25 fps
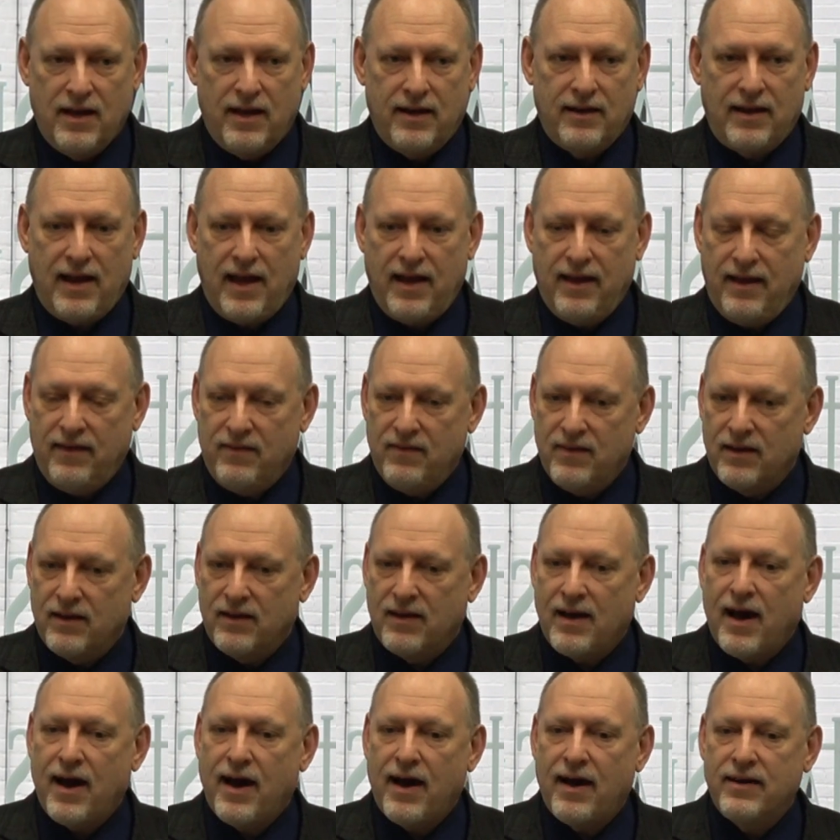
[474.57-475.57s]
And, and then
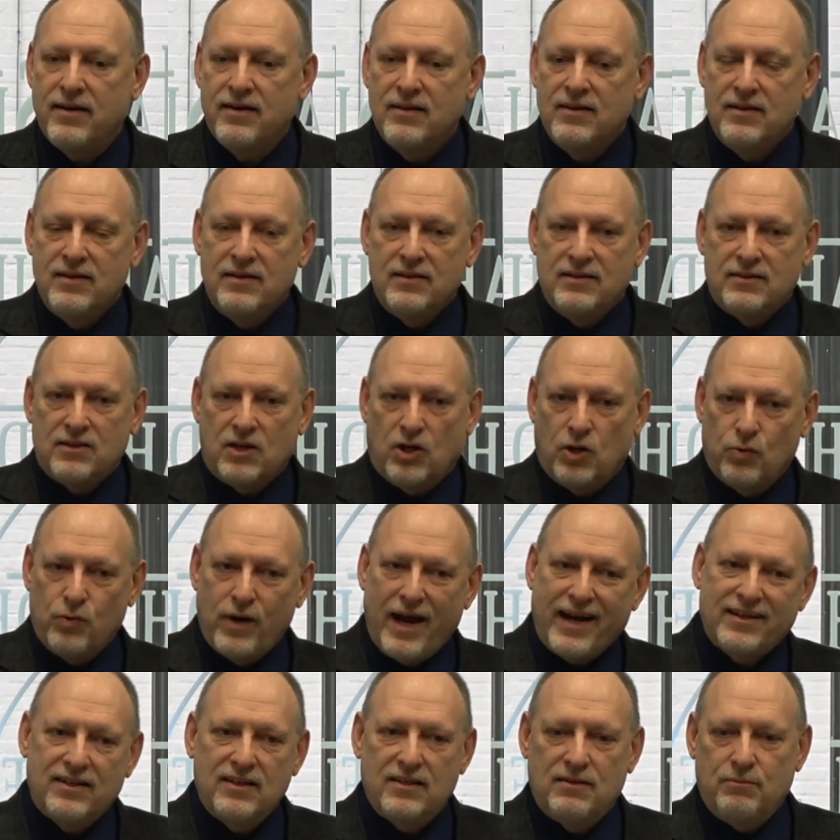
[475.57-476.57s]
God
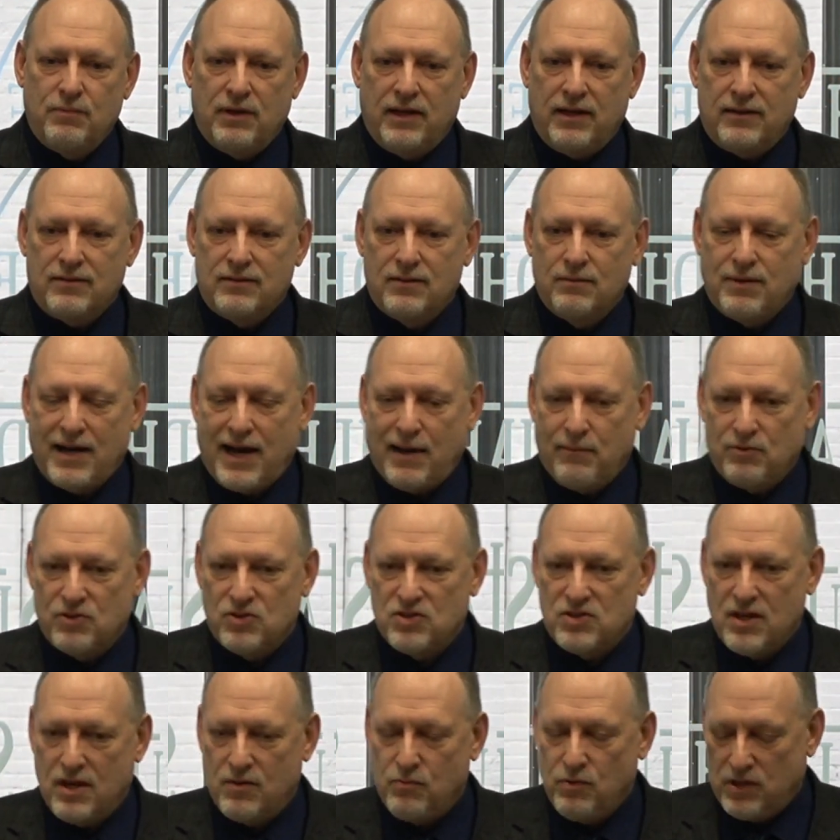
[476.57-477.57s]
corrected me. The Bible
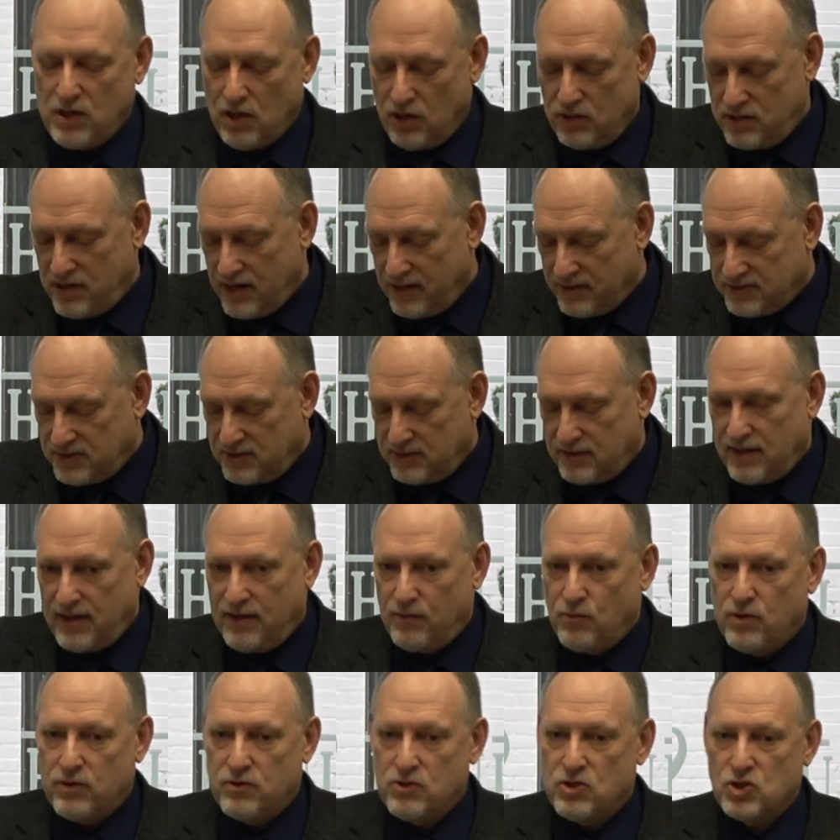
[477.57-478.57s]
said, we heard yesterday
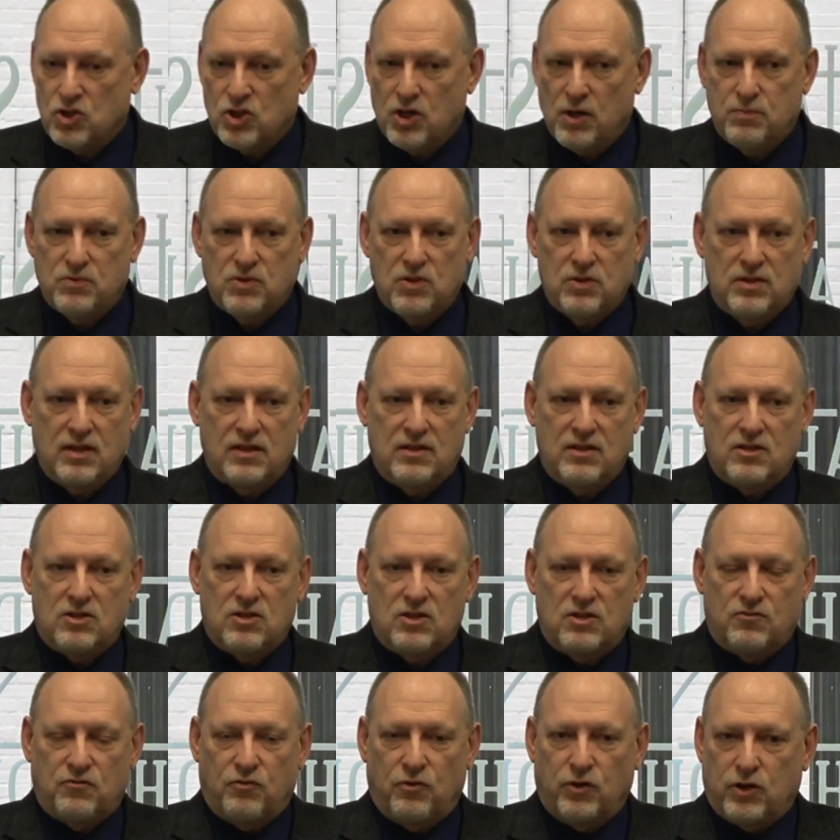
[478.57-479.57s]
one of the scriptures that
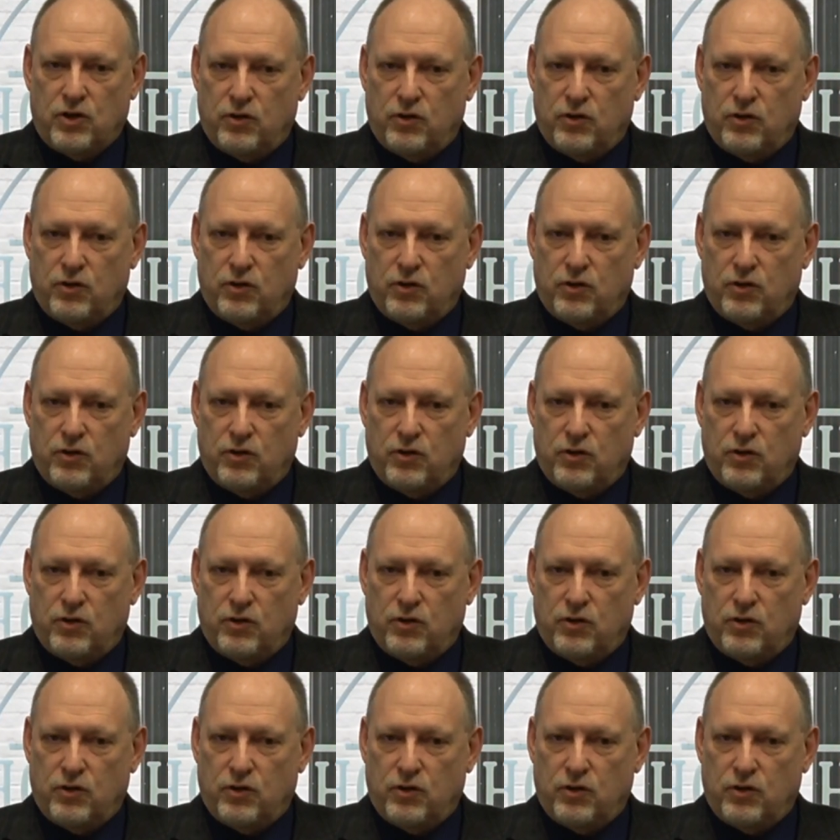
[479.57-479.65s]
this is for